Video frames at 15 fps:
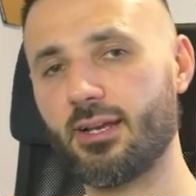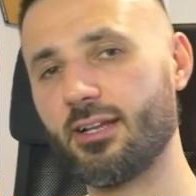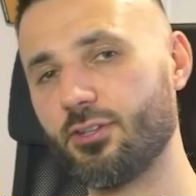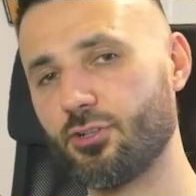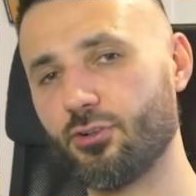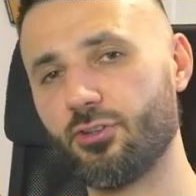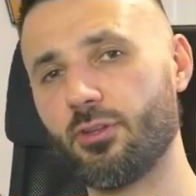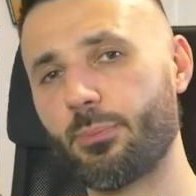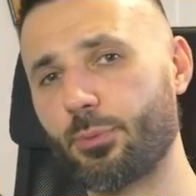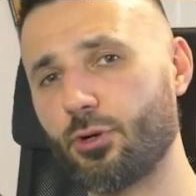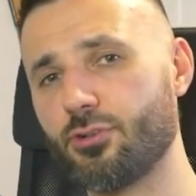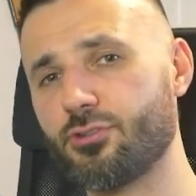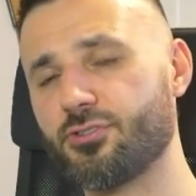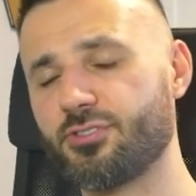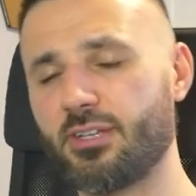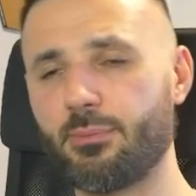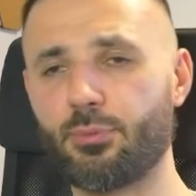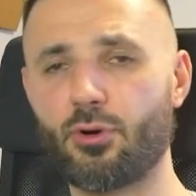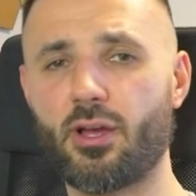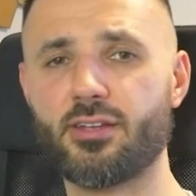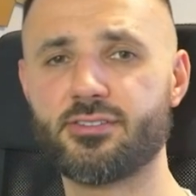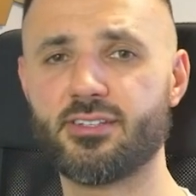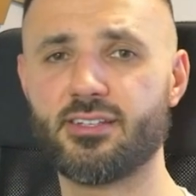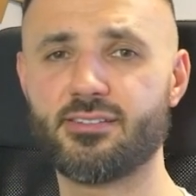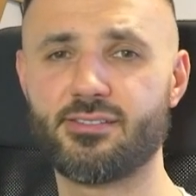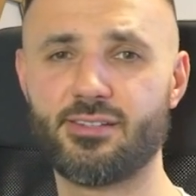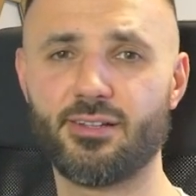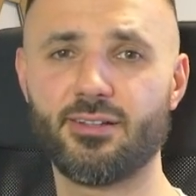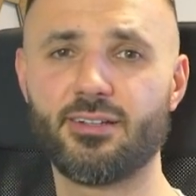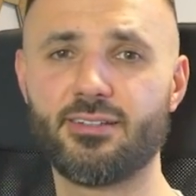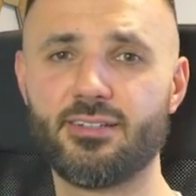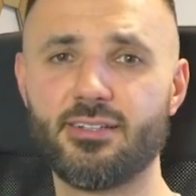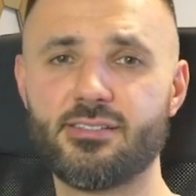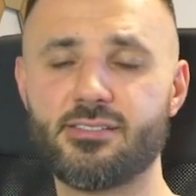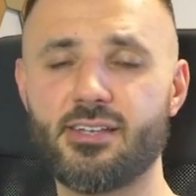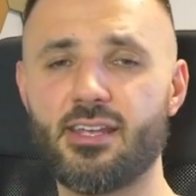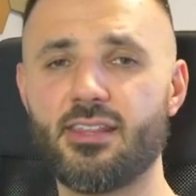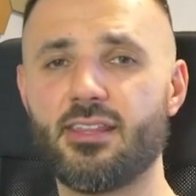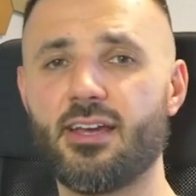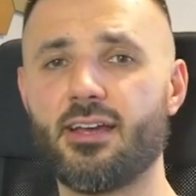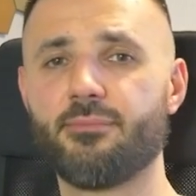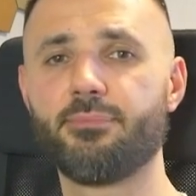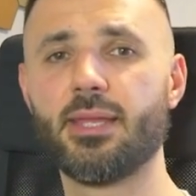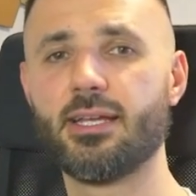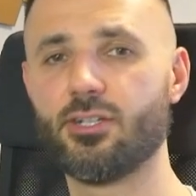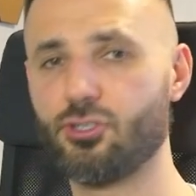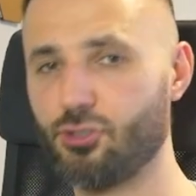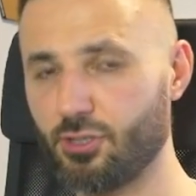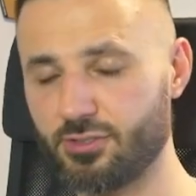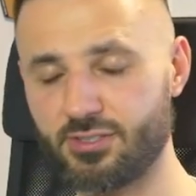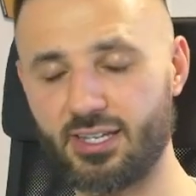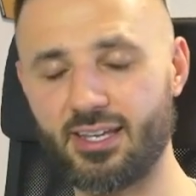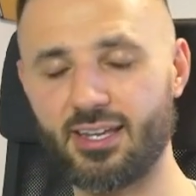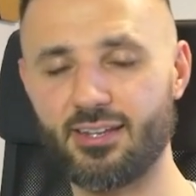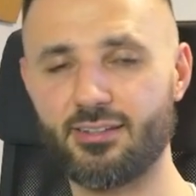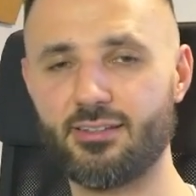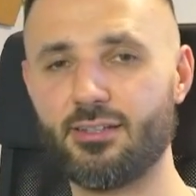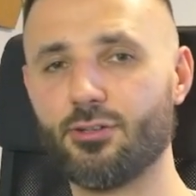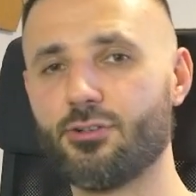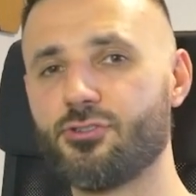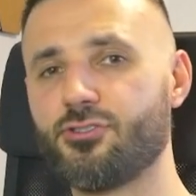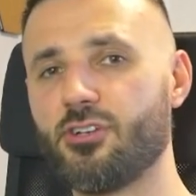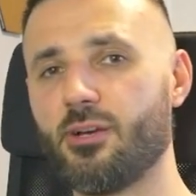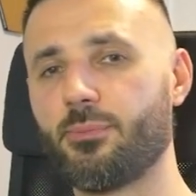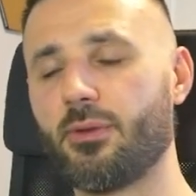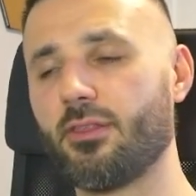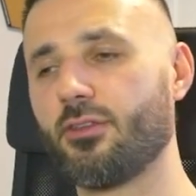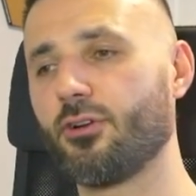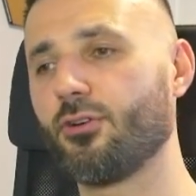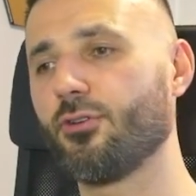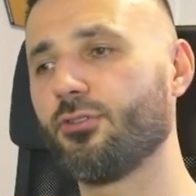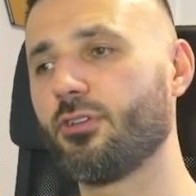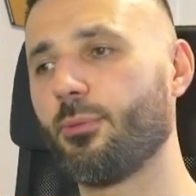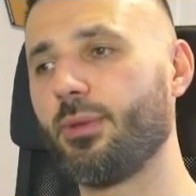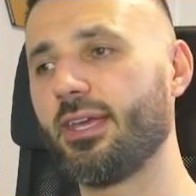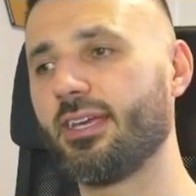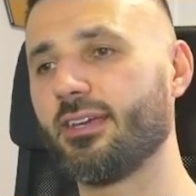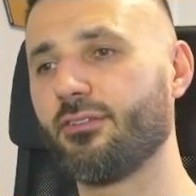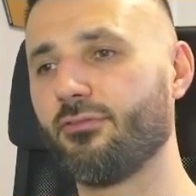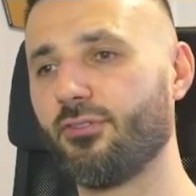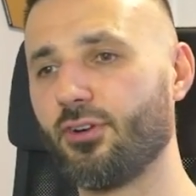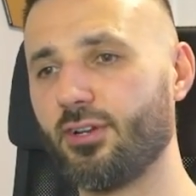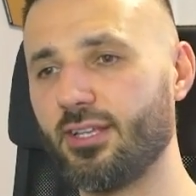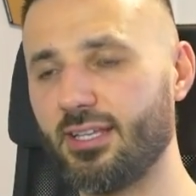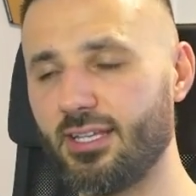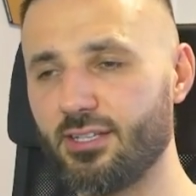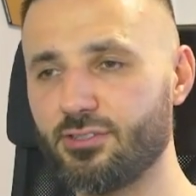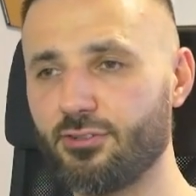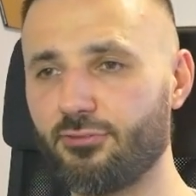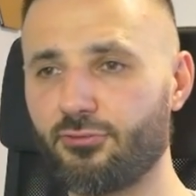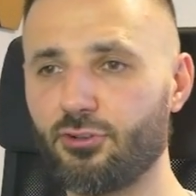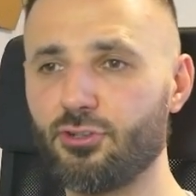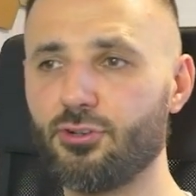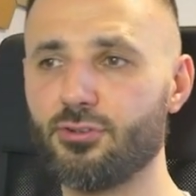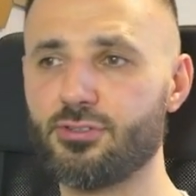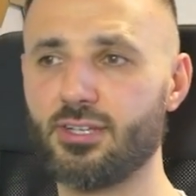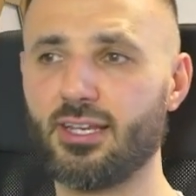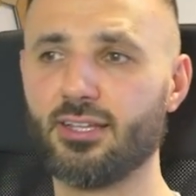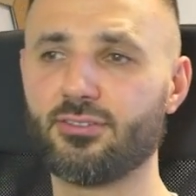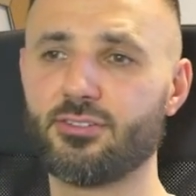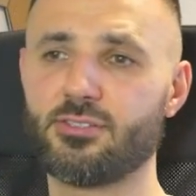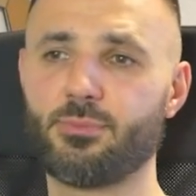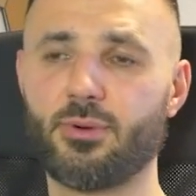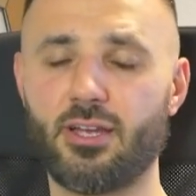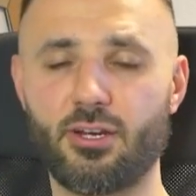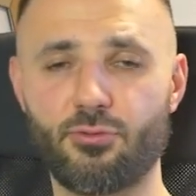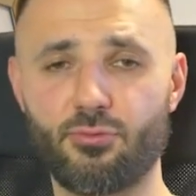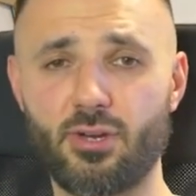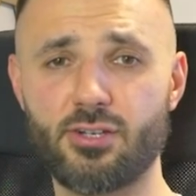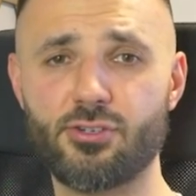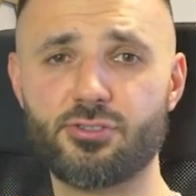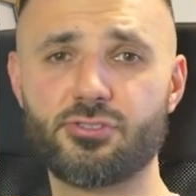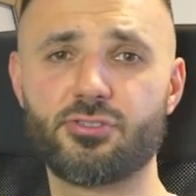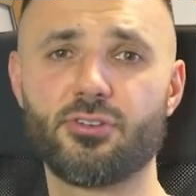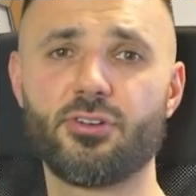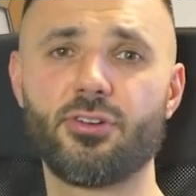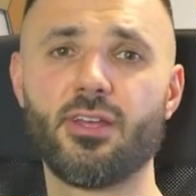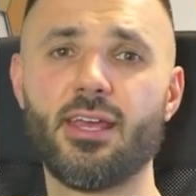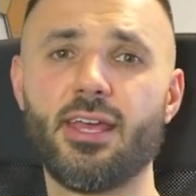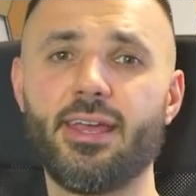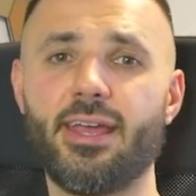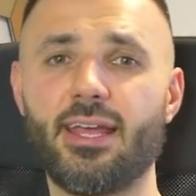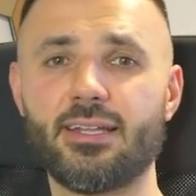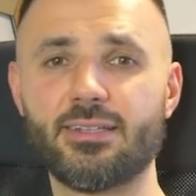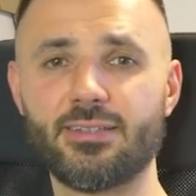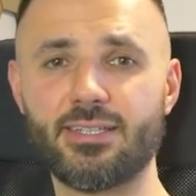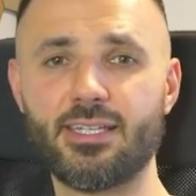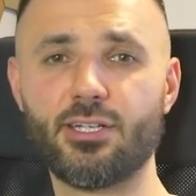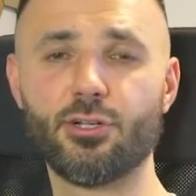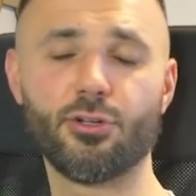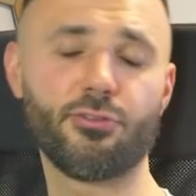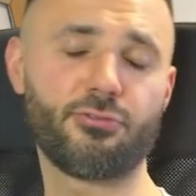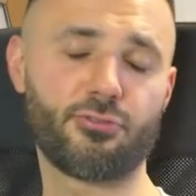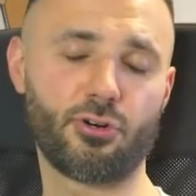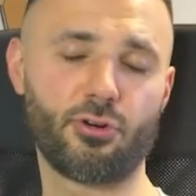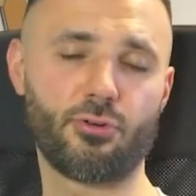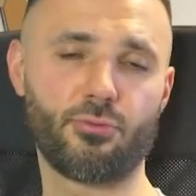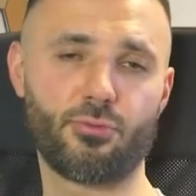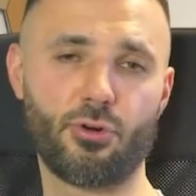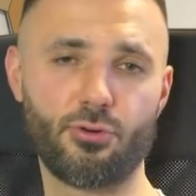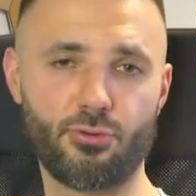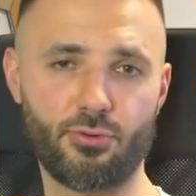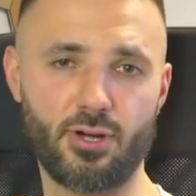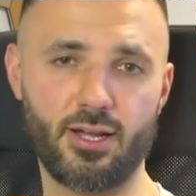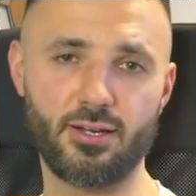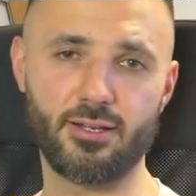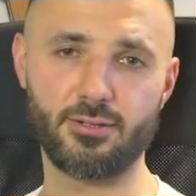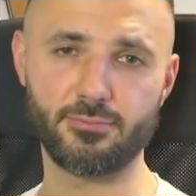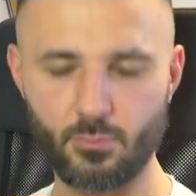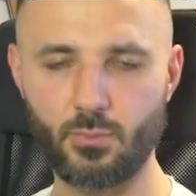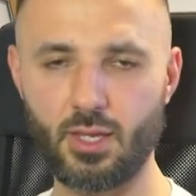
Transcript: And during the purchasing process, Dylan did say that just like at a dealership, they're going to make it very easy for you to get this bike registered and legal for road riding.